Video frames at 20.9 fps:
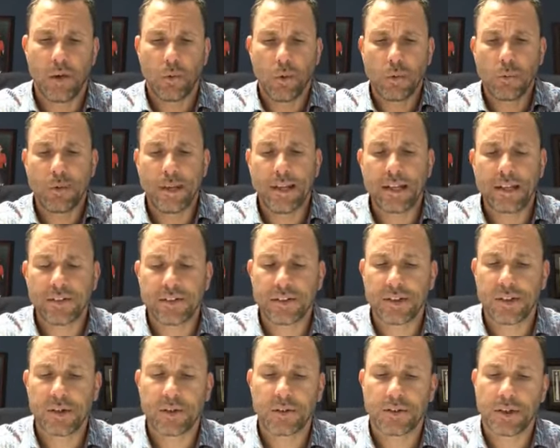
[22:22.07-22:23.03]
When we
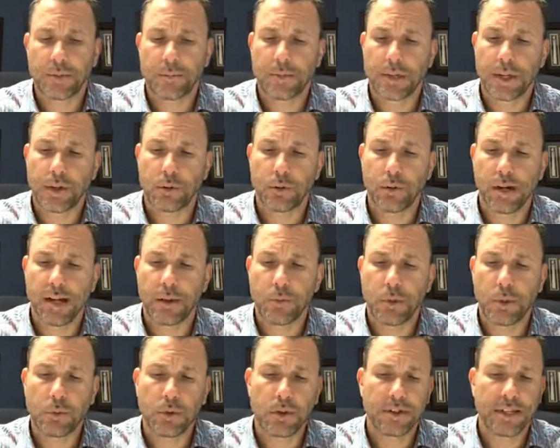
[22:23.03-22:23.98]
consider something
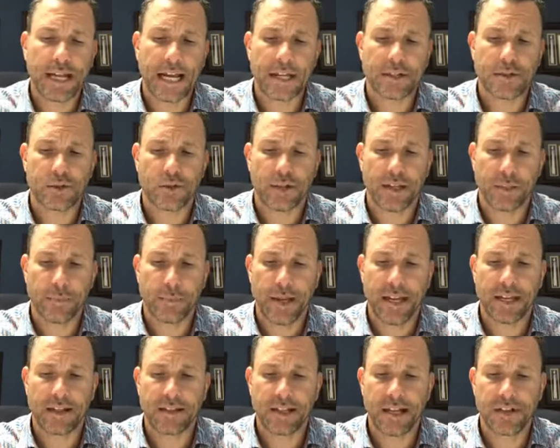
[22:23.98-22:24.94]
great, we will naturally
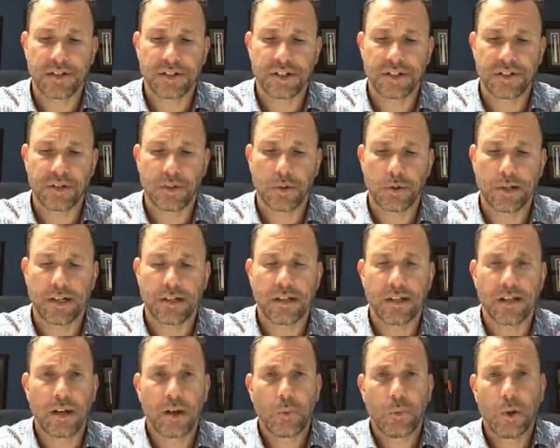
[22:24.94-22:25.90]
pay attention to it.
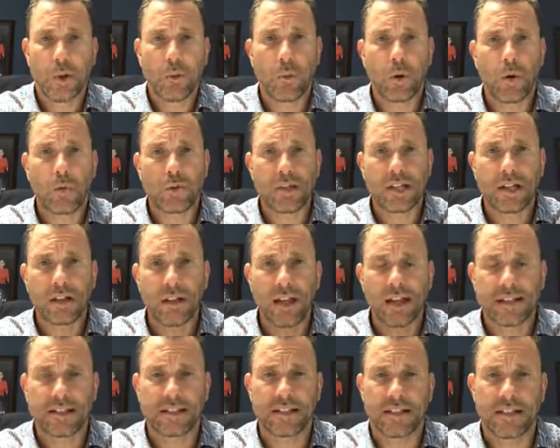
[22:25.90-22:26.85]
We won't
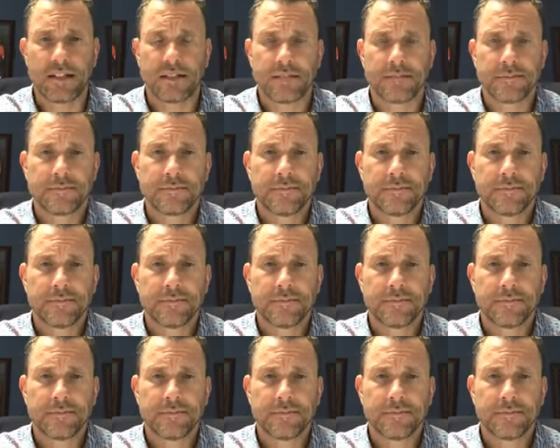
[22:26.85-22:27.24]
neglect it.